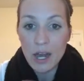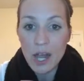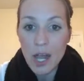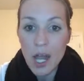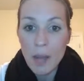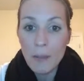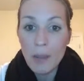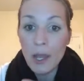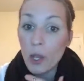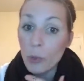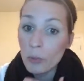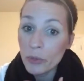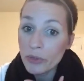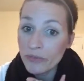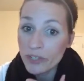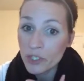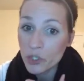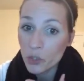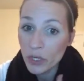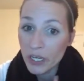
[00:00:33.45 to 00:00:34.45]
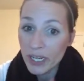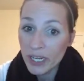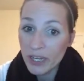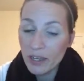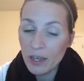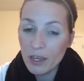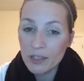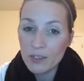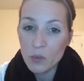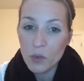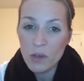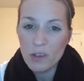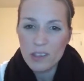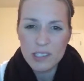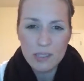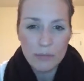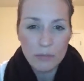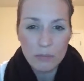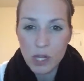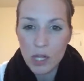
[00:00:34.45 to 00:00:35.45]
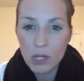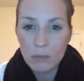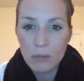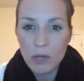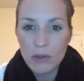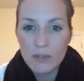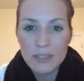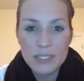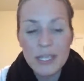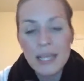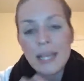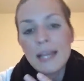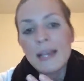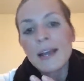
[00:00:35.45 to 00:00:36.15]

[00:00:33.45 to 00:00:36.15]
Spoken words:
I hope you've enjoyed it, as well as some blog posts.